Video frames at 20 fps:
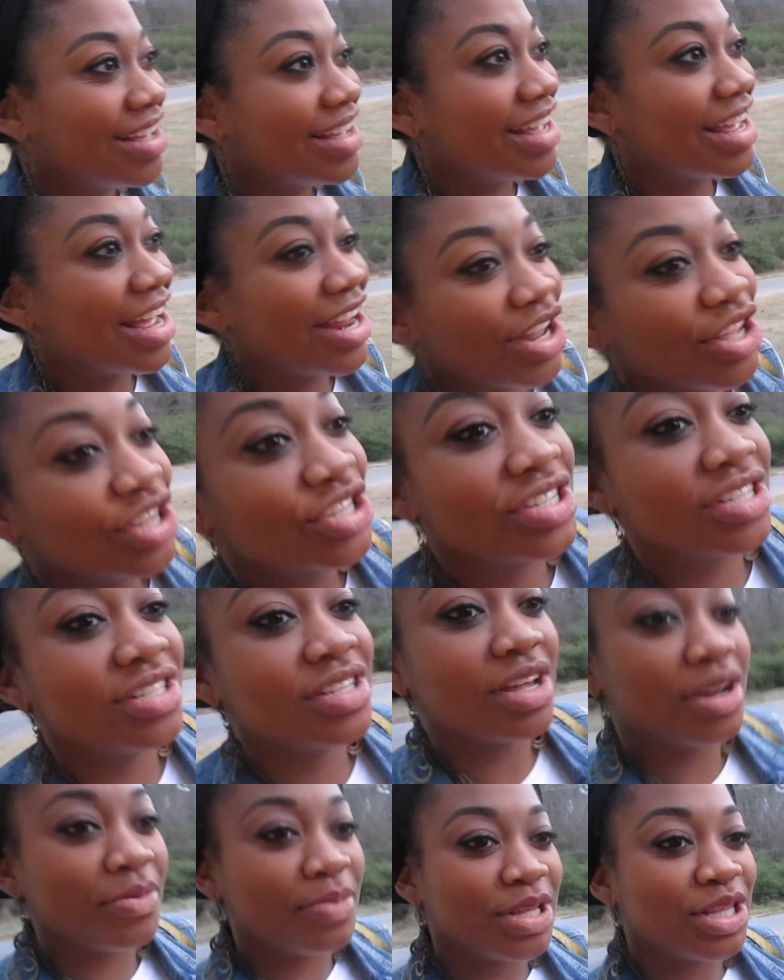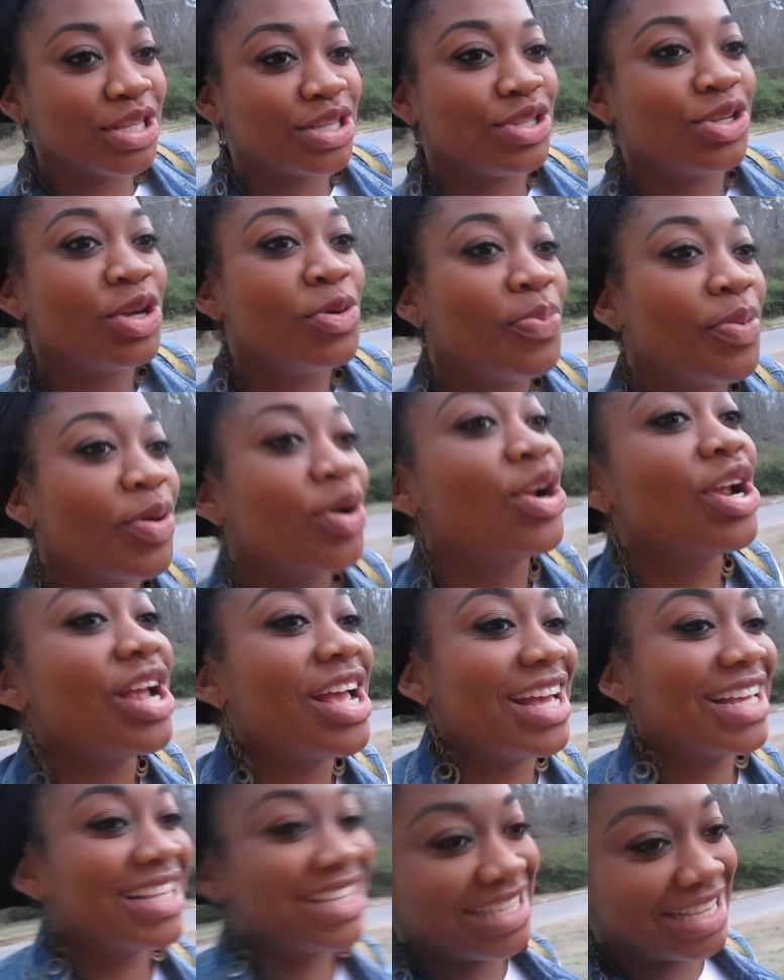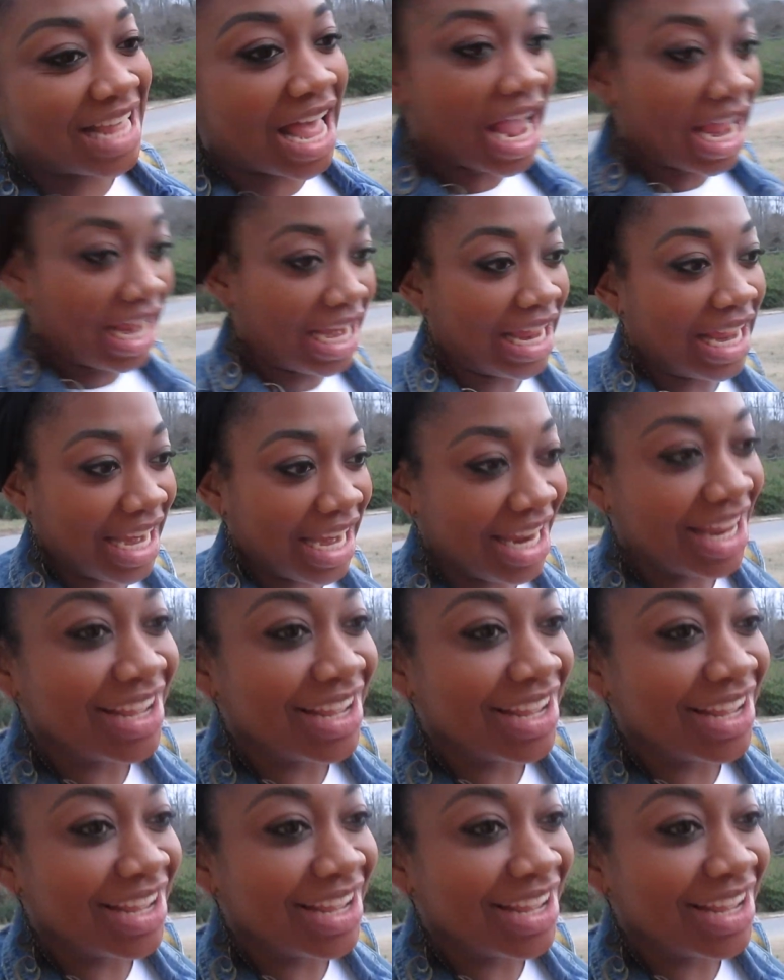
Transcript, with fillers: I know she's gonna be super excited.